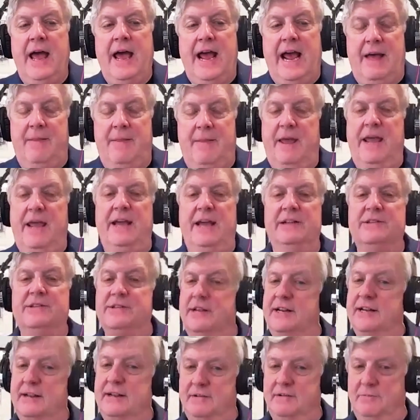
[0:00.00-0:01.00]
and the
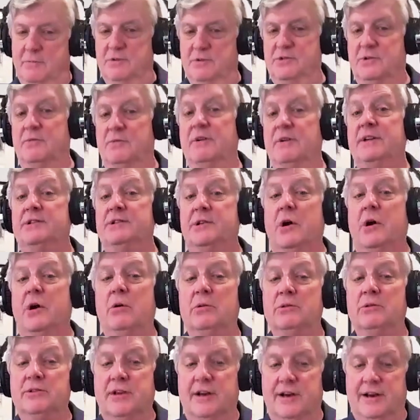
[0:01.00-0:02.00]
incident was the
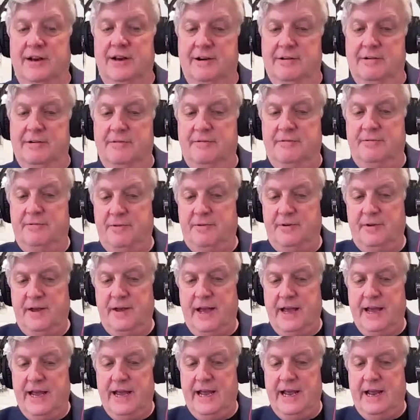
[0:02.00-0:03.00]
result of
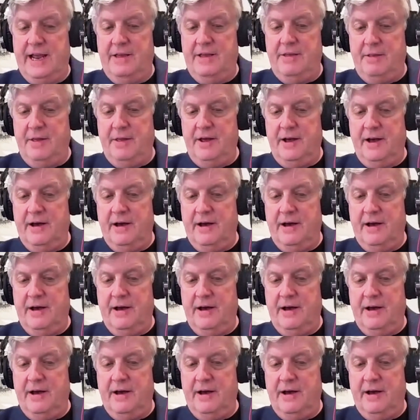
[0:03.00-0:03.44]
a